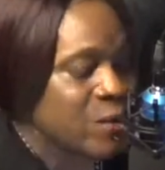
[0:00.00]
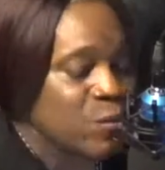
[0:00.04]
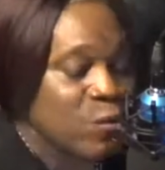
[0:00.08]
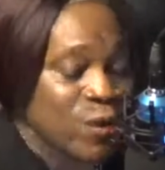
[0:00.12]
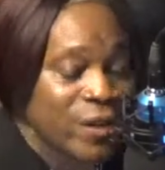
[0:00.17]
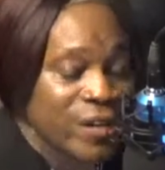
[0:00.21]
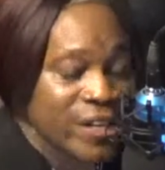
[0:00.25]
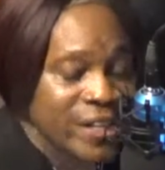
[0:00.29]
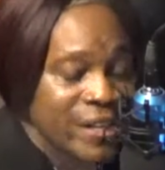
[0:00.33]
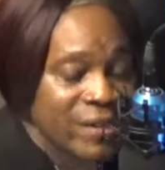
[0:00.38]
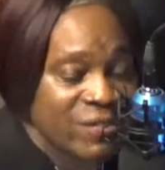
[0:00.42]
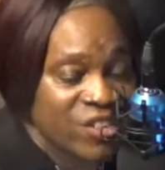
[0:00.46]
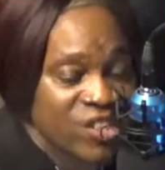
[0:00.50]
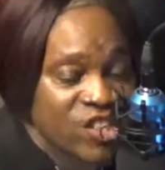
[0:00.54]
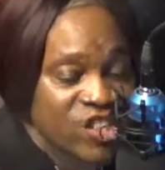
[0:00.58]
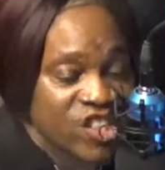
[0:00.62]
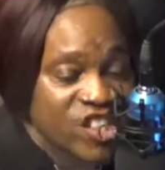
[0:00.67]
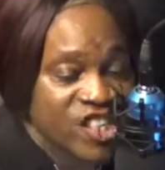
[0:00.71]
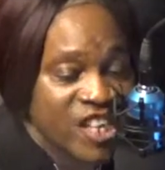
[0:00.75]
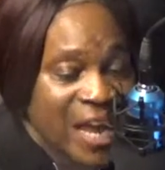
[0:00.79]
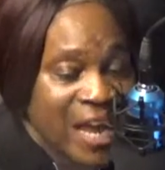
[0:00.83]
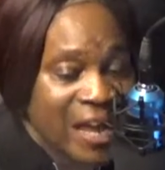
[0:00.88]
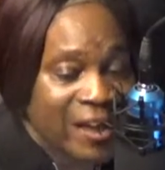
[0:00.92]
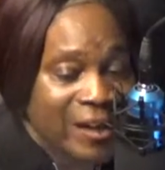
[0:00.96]
want to give a
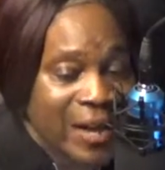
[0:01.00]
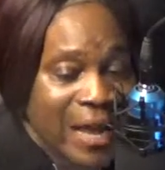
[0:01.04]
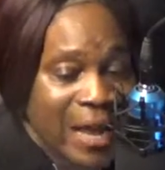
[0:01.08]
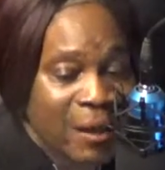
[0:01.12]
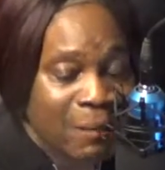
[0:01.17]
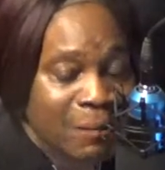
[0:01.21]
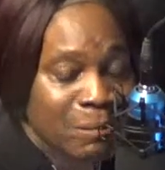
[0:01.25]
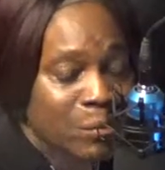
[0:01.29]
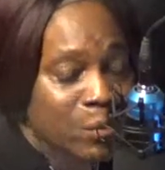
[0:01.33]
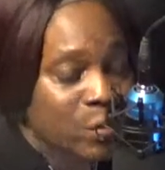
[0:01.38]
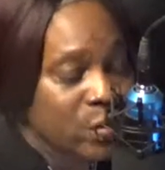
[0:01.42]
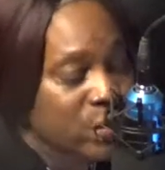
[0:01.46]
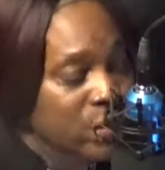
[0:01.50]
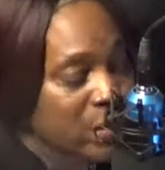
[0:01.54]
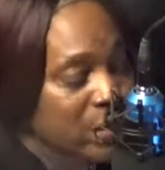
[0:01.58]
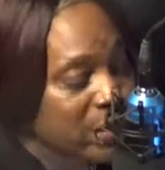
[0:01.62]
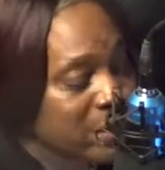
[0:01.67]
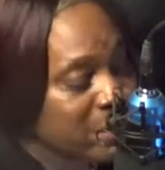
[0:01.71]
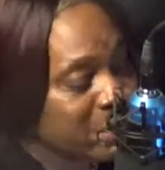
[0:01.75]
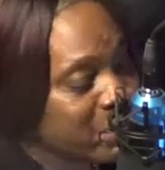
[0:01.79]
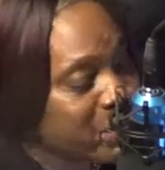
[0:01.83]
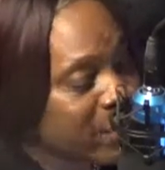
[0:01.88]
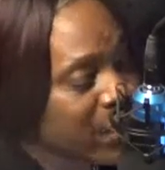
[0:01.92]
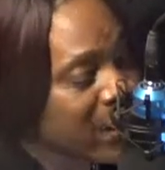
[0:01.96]
shout out.
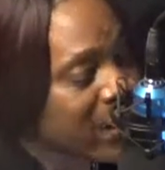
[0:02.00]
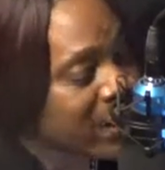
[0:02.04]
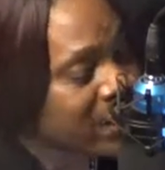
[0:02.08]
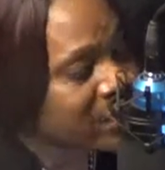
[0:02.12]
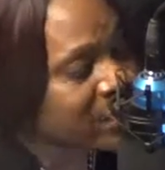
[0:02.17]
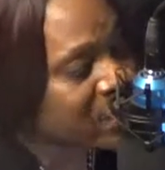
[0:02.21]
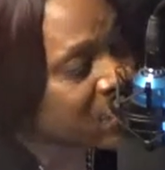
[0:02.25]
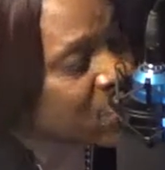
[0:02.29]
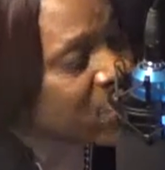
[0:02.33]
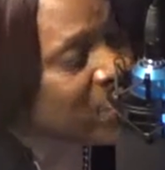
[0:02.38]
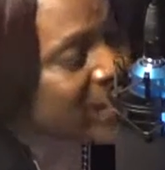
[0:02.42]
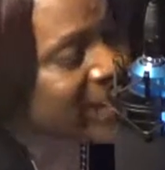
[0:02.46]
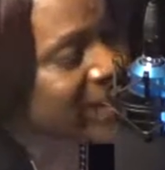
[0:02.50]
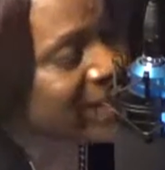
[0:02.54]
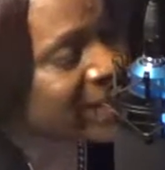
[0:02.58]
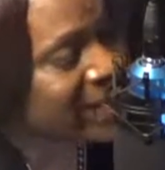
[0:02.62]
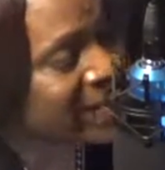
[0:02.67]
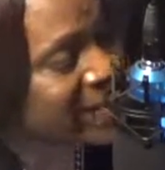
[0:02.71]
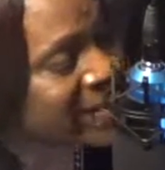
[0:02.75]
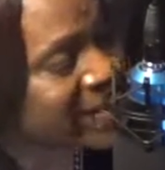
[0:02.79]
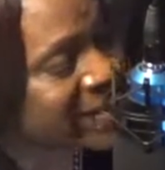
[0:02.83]
Brooklyn, Bronx, Queens,